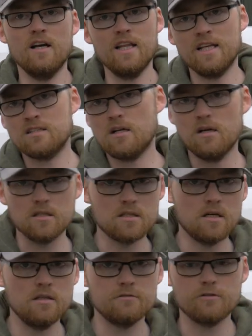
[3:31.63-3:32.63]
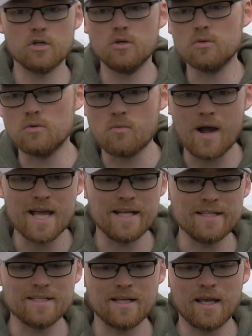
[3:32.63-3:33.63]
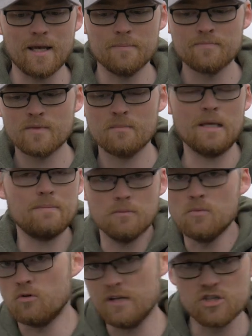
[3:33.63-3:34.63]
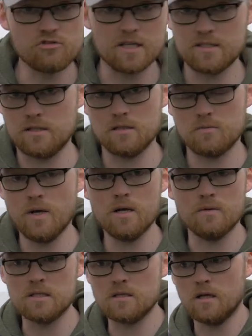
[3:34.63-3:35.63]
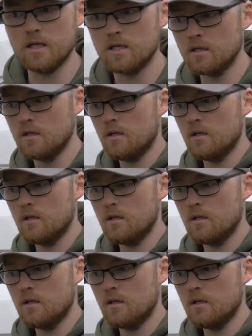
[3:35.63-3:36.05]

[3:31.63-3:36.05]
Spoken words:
I think that's kind of a cool way to get people more interested as well, is like,